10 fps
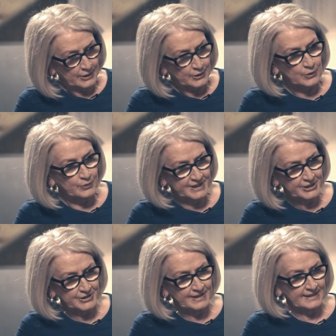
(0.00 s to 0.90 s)
The
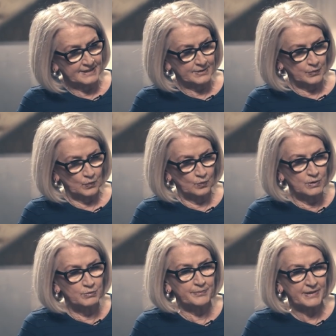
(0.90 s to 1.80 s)
question is,
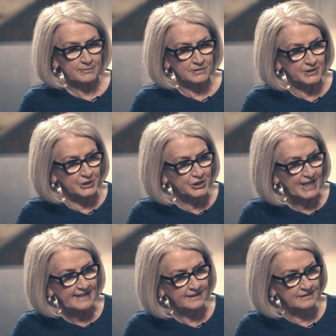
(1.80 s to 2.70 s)
will we be able to
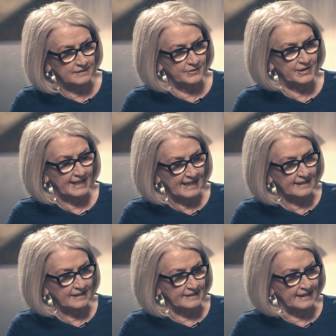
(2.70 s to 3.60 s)
channel that
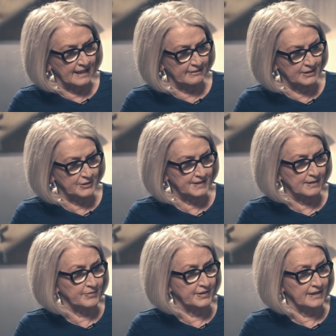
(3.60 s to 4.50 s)
anger now into
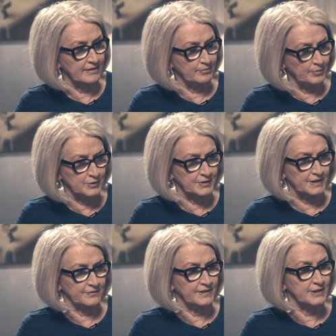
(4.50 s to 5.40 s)
something positive,